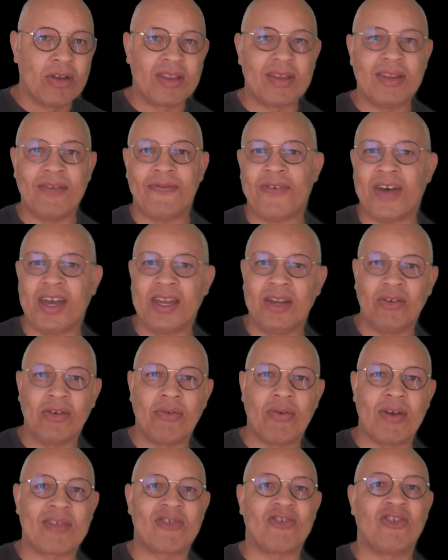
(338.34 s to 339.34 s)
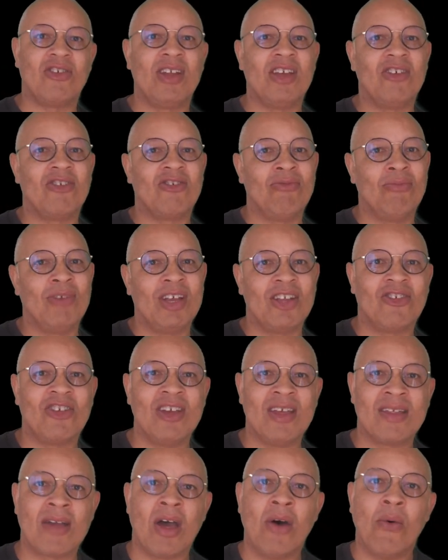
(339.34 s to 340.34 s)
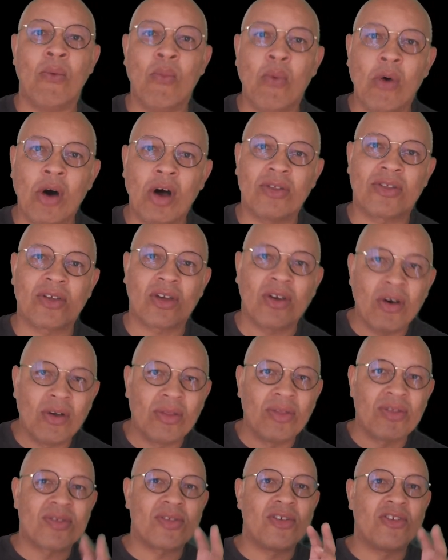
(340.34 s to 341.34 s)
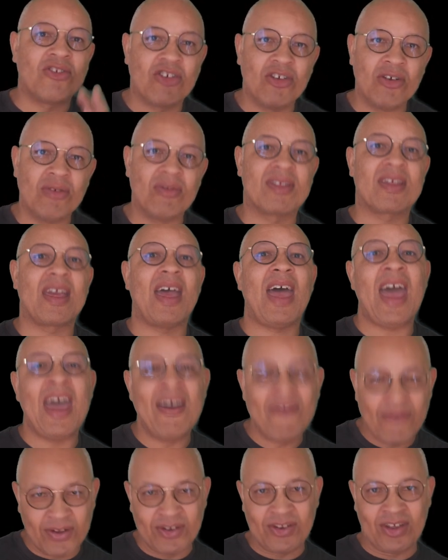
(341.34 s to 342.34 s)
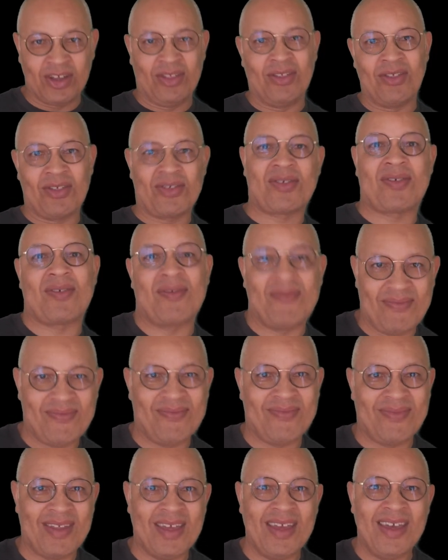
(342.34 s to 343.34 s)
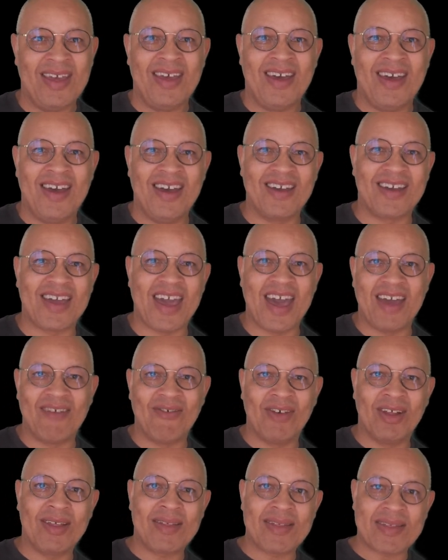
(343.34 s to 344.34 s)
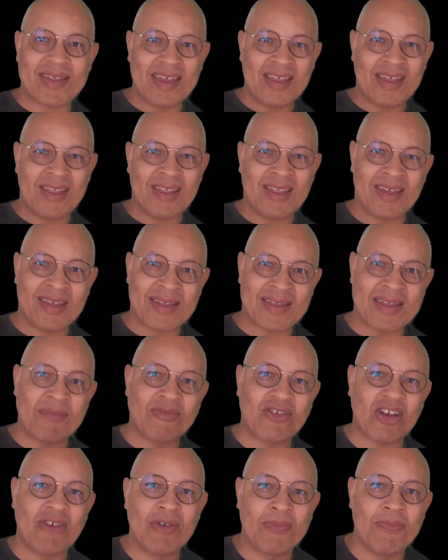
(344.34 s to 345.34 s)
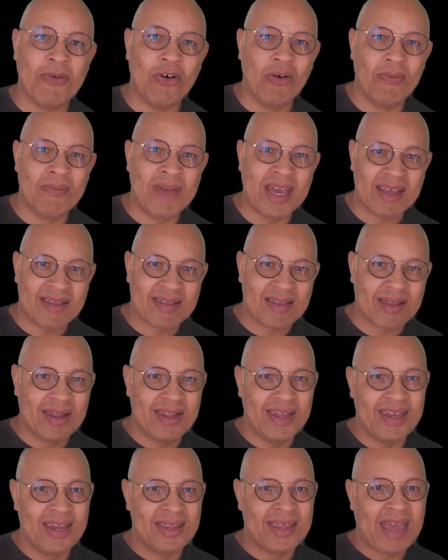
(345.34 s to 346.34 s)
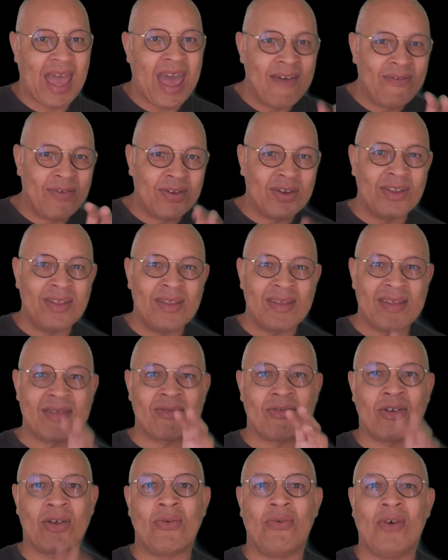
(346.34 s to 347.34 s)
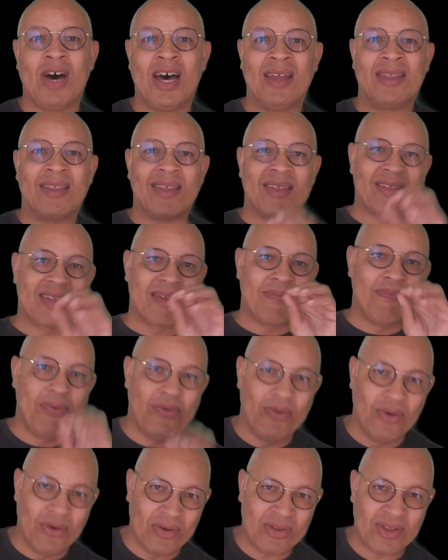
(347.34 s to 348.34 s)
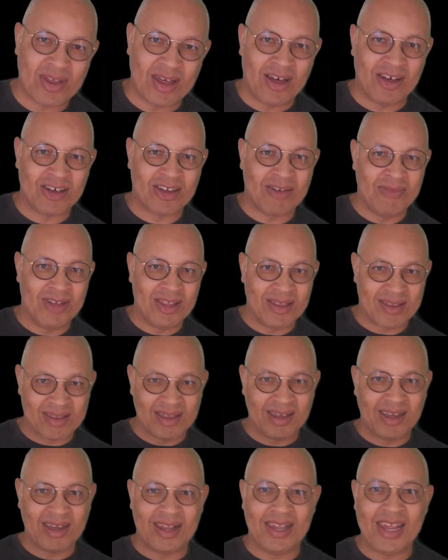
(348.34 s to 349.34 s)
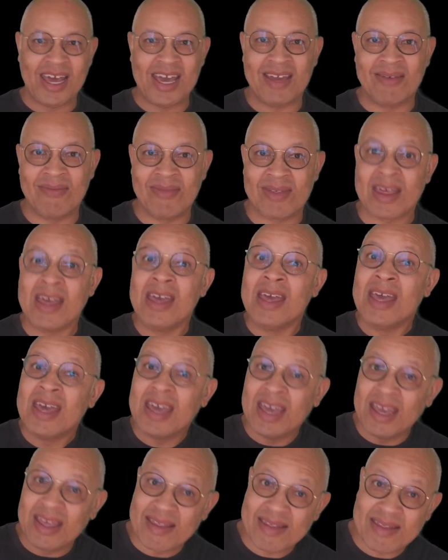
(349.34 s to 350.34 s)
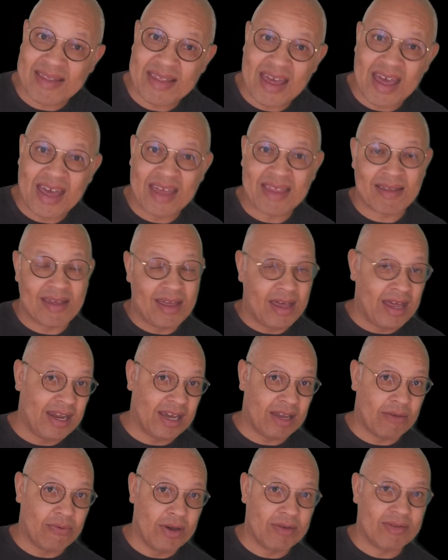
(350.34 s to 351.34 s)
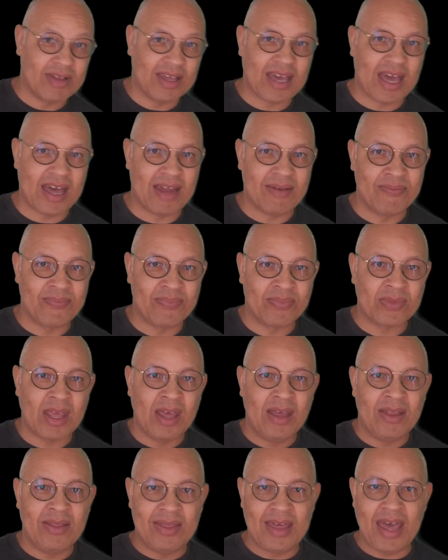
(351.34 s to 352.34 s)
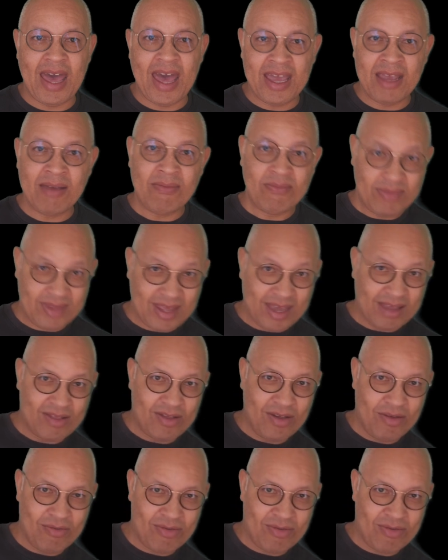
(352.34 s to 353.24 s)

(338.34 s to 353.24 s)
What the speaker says: to the final question, which is, what constitutes evidence? Okay, well, the subject report makes clear that evidence is required to support arguments and claims. It says, and I quote again, they, that's you